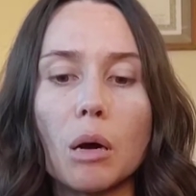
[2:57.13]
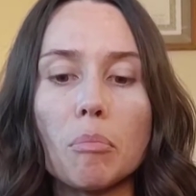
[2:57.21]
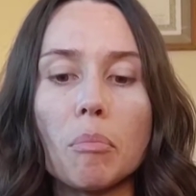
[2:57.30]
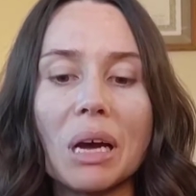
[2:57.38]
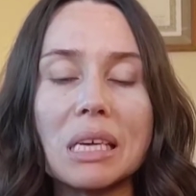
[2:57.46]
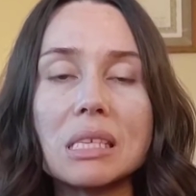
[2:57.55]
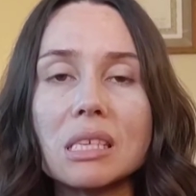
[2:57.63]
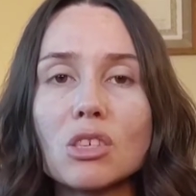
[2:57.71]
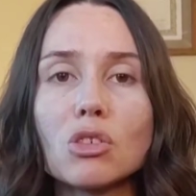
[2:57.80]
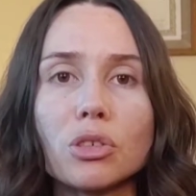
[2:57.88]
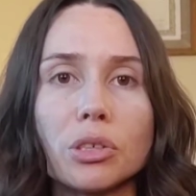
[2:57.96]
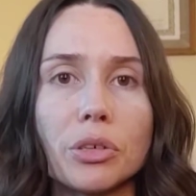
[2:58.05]
my
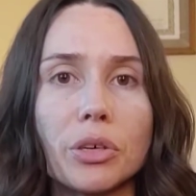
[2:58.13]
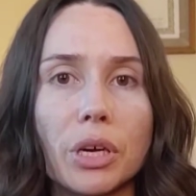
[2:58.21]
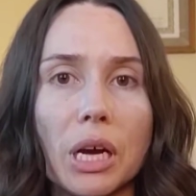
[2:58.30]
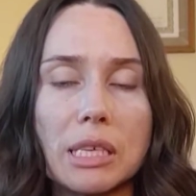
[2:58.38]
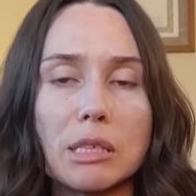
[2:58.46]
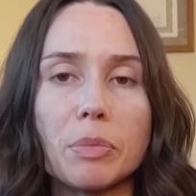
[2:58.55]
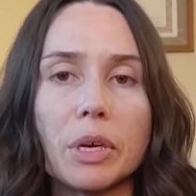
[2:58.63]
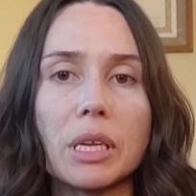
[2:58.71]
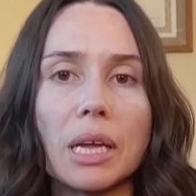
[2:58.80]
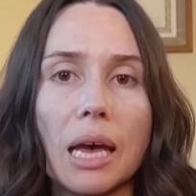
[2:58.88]
sister and her husband